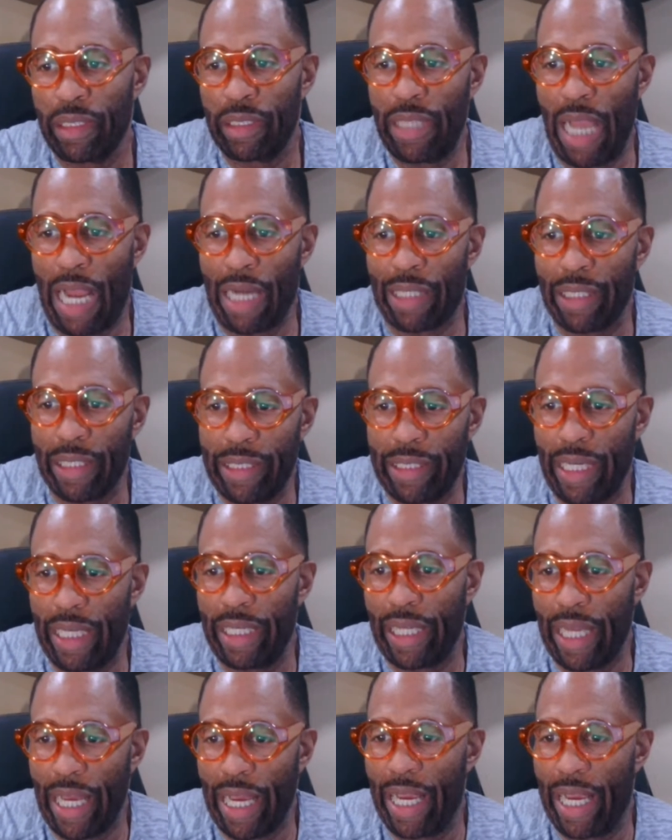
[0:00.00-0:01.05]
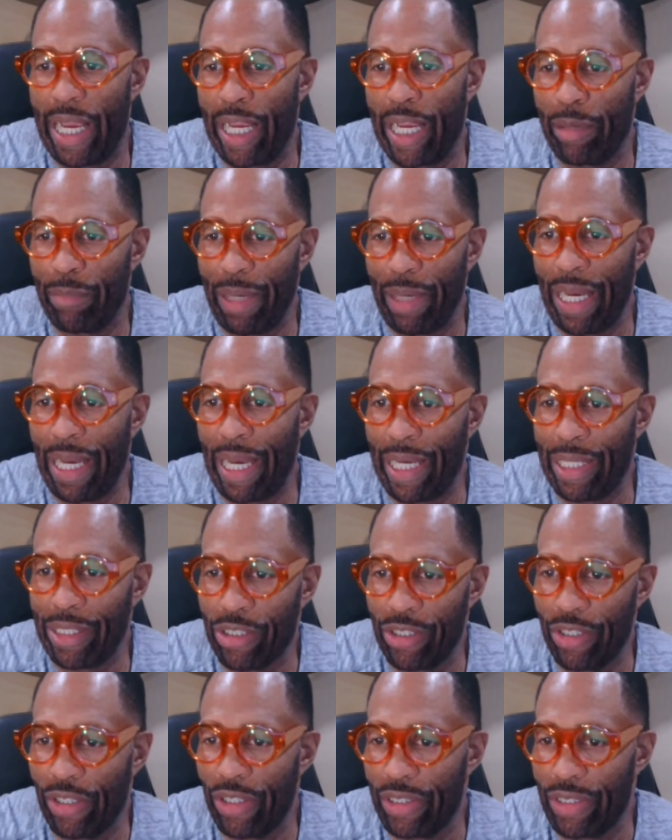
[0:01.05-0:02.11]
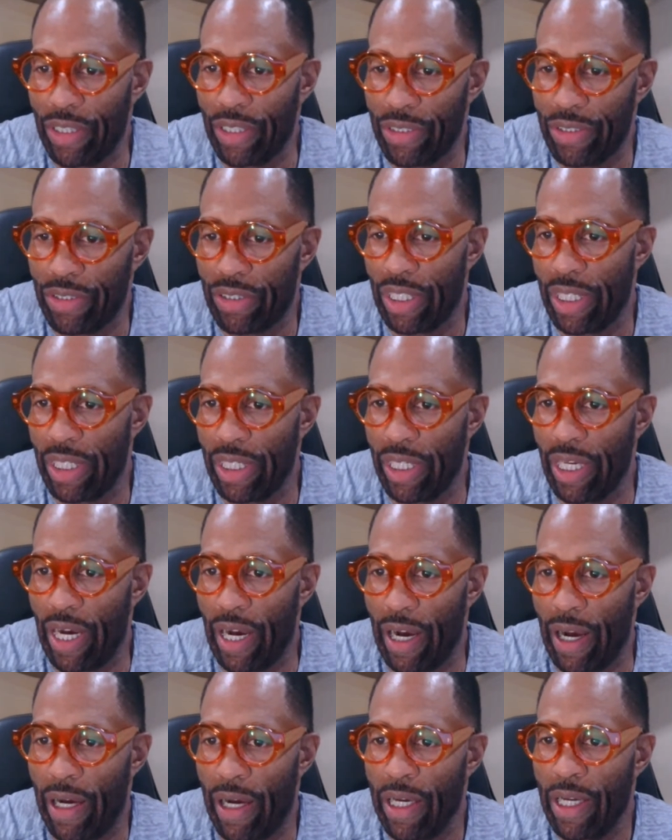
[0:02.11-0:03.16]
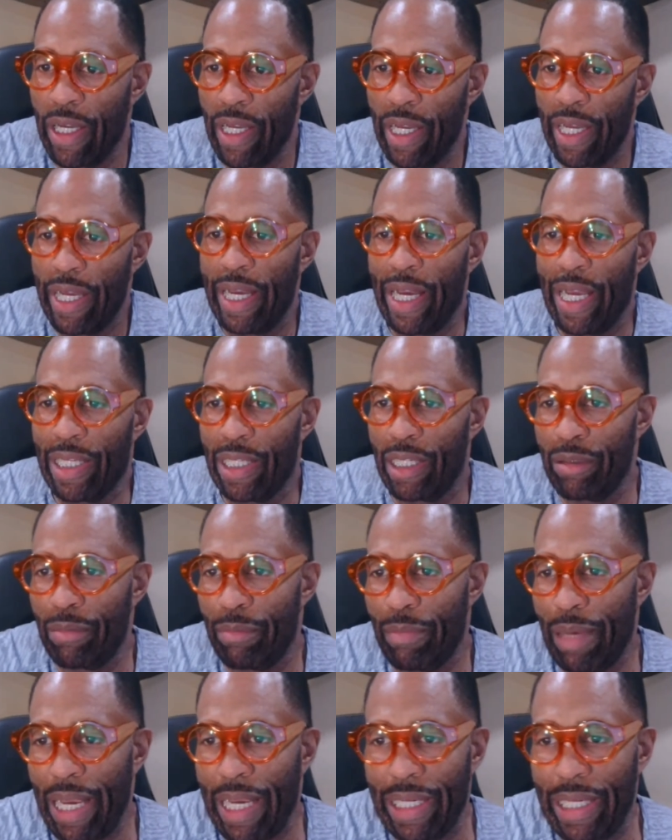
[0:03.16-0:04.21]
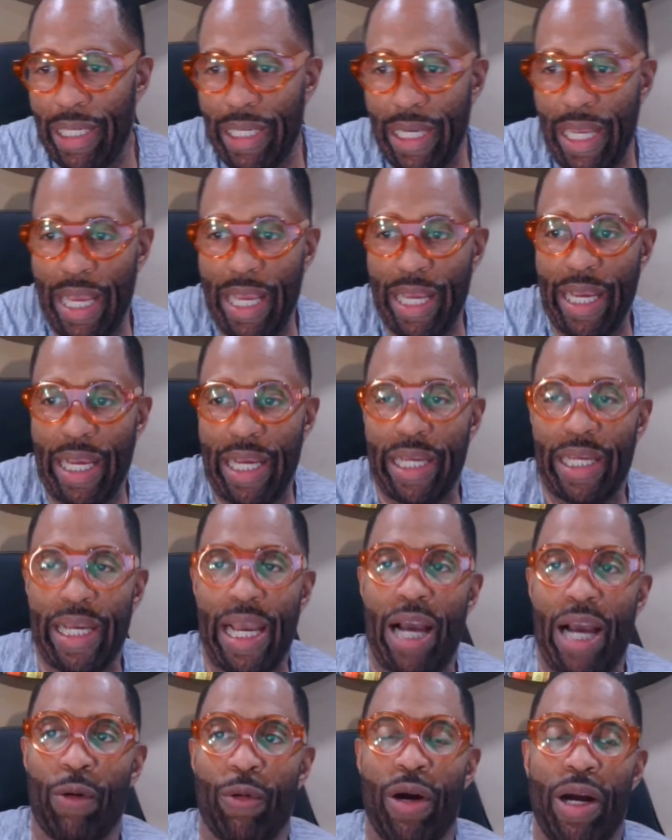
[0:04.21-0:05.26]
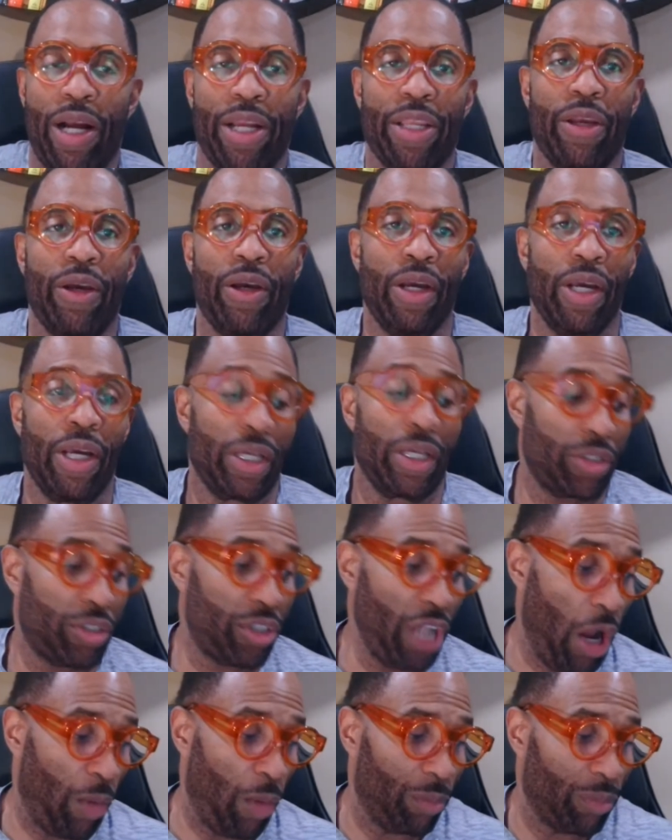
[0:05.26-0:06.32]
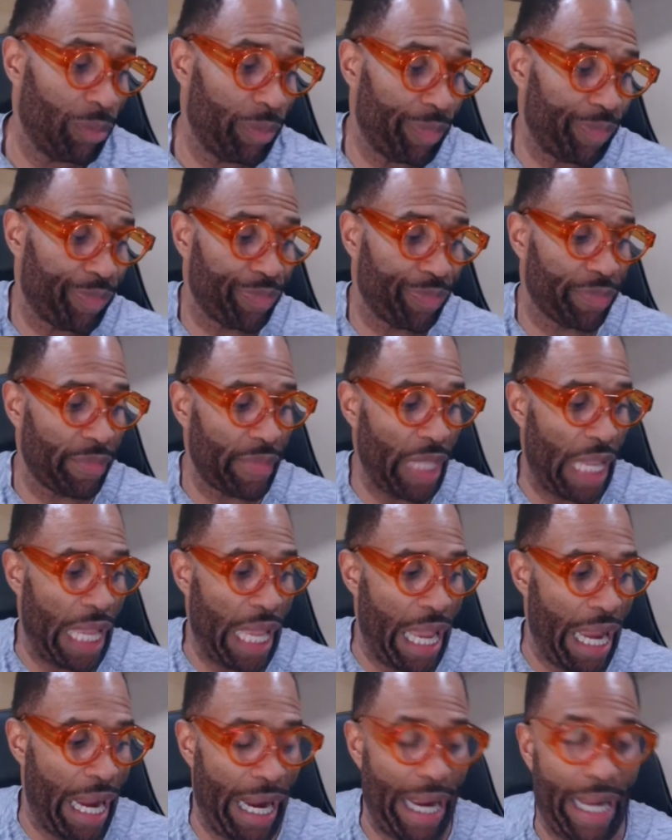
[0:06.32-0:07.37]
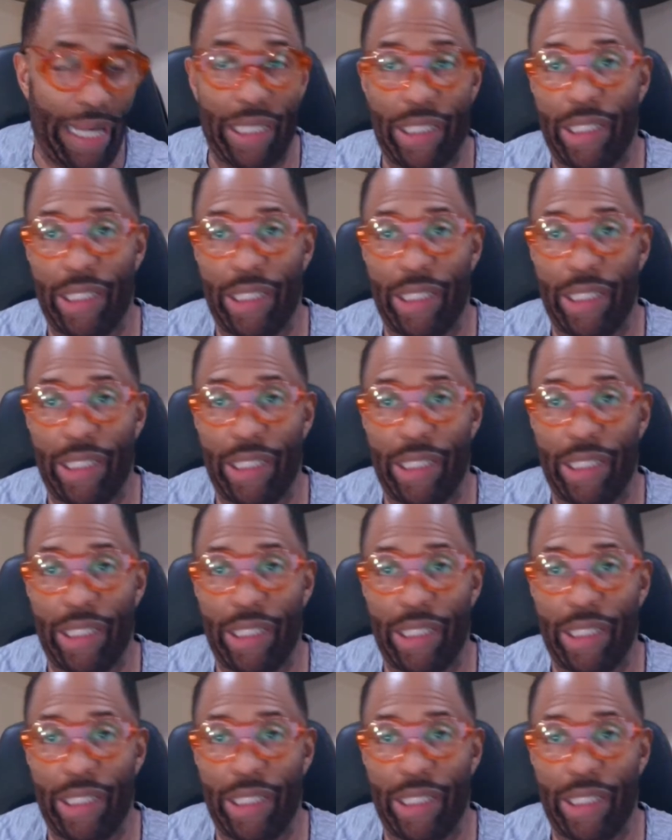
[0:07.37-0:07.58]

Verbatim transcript: Dr. Kenny. Hey, man, good to see you. Helen made it. Hey, hey, how are you? So, all right.